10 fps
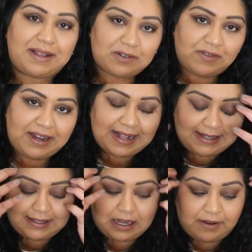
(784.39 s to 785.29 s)
But it's not really
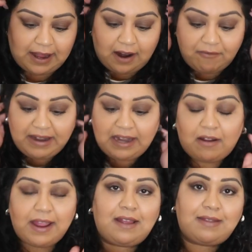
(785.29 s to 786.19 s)
necessary. And I really
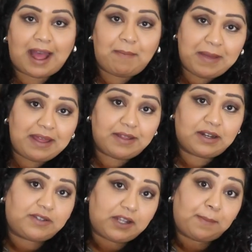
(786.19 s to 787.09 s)
like that
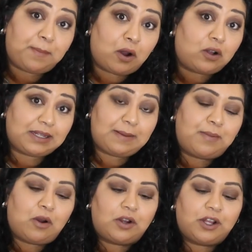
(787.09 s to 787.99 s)
method of doing pot in
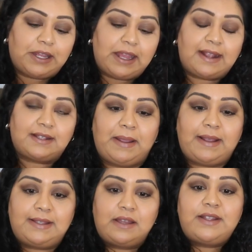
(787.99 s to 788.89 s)
pot cooking,
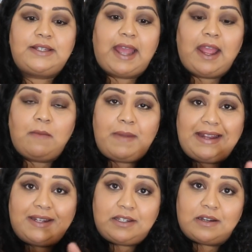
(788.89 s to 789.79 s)
because the other day I
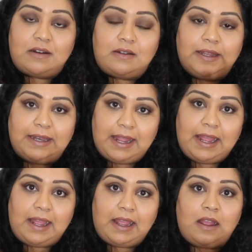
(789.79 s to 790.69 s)
made a dal in
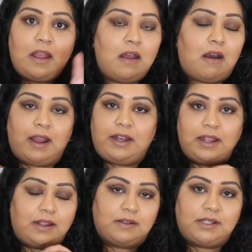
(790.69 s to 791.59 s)
here. I
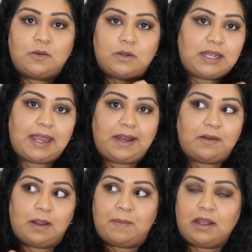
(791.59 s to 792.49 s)
like
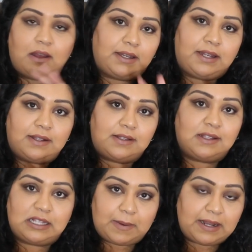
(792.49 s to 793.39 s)
sauteed like my onions
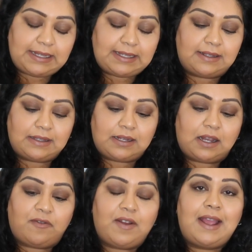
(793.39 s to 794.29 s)
and spices and
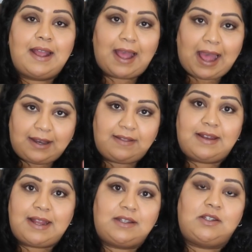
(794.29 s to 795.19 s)
stuff, added
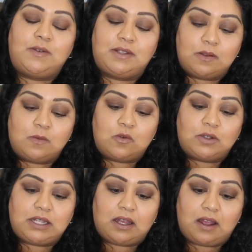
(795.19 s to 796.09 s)
the lentils and the
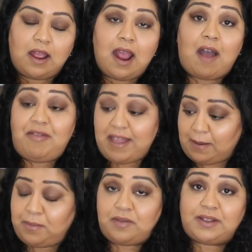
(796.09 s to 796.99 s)
water, and
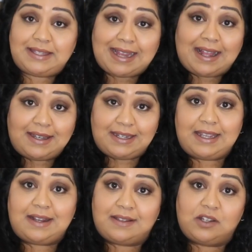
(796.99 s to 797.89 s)
then put the stand
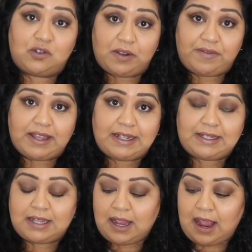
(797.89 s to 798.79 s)
in as a
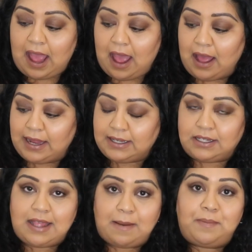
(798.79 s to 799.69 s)
trivet, and
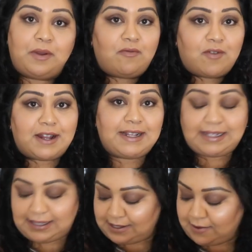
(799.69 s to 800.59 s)
then put
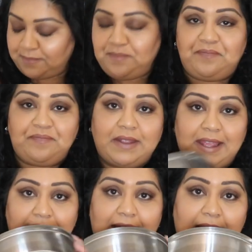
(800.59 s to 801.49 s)
rice
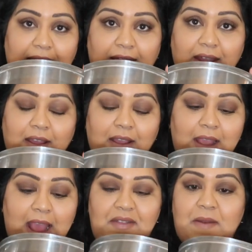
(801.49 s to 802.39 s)
in here,
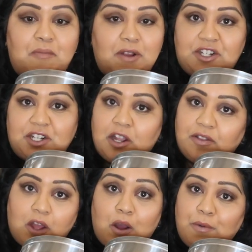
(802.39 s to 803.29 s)
and then pressure
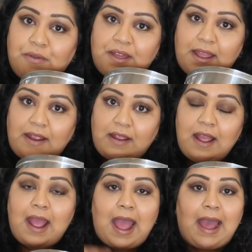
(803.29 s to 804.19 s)
cooked the whole thing,
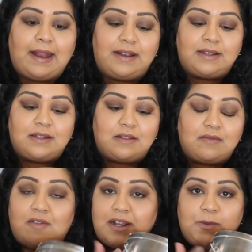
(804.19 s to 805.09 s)
and
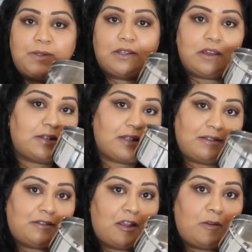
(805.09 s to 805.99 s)
the rice was cooked
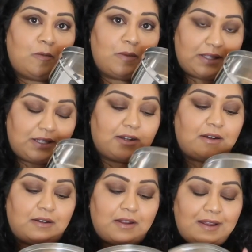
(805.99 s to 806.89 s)
and so was the
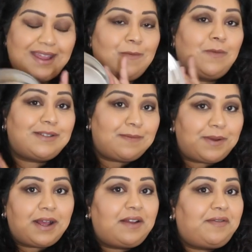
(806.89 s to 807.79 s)
dal. It
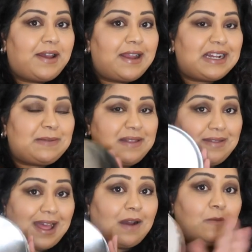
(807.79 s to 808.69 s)
wasn't perfect,
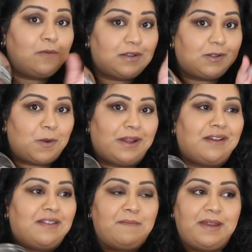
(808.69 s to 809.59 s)
but that was
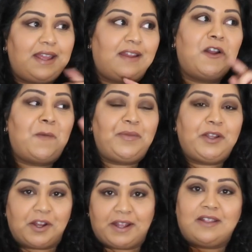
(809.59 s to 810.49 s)
quicker than me
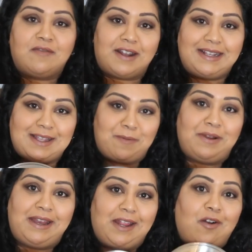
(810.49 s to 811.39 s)
cooking the rice
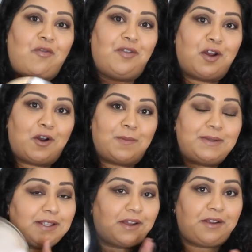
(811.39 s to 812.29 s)
separately on the hob.
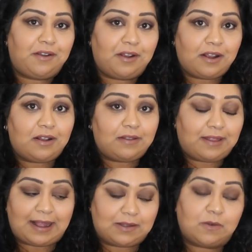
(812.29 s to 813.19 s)
So
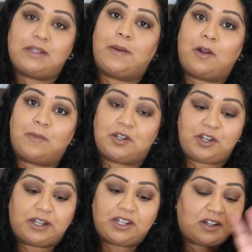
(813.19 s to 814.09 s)
that's also an option.
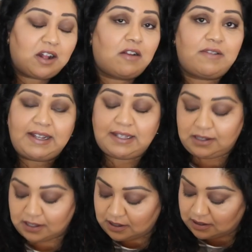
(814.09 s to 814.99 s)
You could do curries,
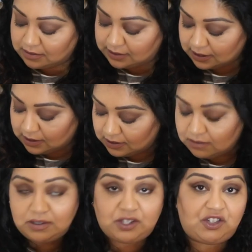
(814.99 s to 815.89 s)
dals,
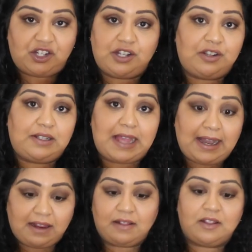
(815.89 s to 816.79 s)
stews,
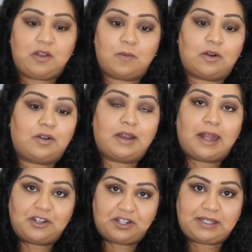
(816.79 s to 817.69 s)
anything that you want,
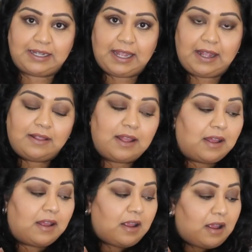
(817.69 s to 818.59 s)
and just stick it in
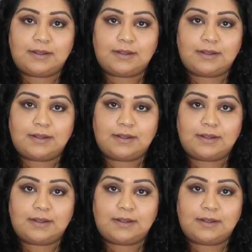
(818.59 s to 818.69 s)
there.